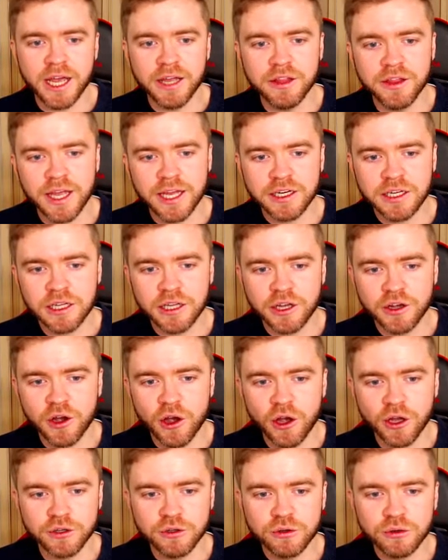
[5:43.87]
and then click
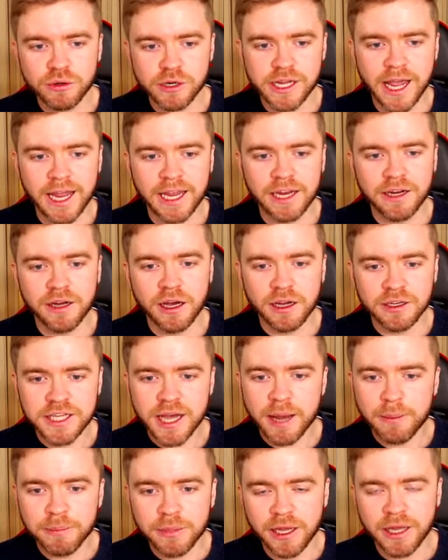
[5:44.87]
on create a
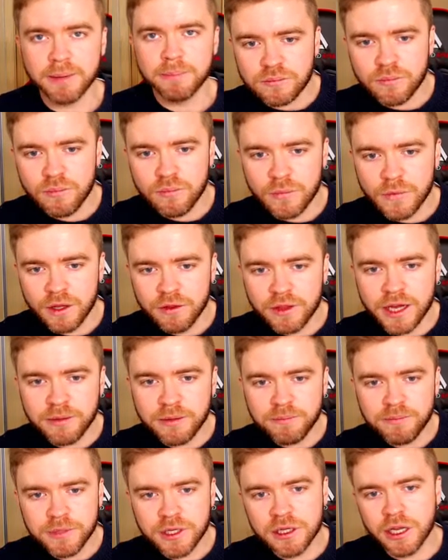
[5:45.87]
template.
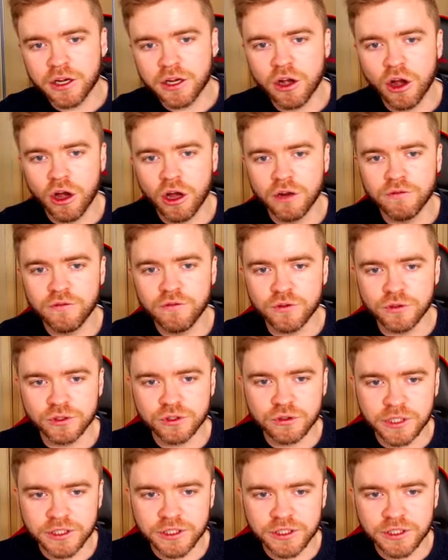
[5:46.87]
Then click on full screen